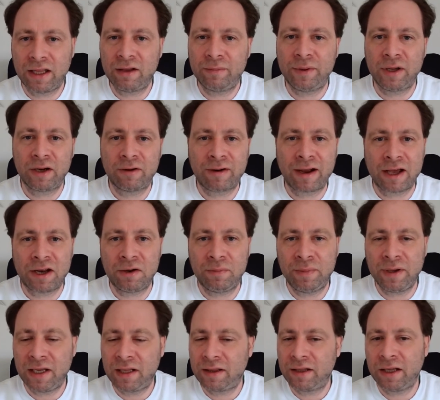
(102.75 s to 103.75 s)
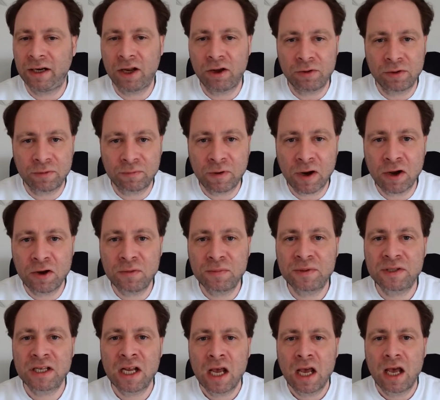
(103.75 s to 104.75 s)
They've been around a bit, they know the
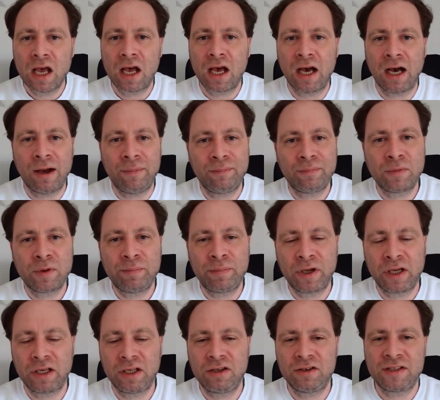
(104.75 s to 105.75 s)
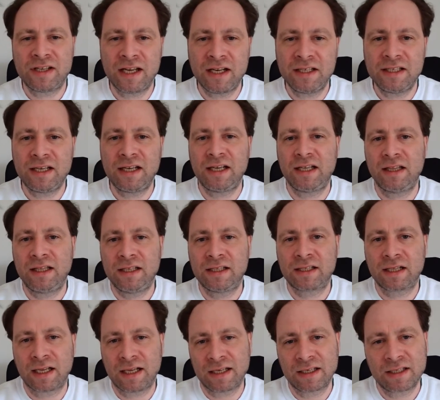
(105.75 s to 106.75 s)
ropes, but you tend to hit these
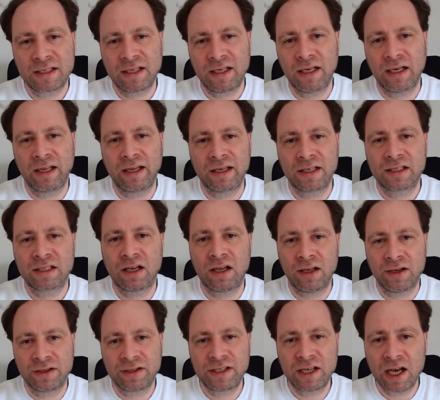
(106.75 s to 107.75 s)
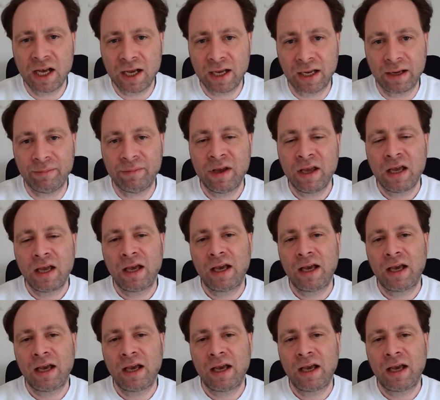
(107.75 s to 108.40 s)
glass ceilings on time.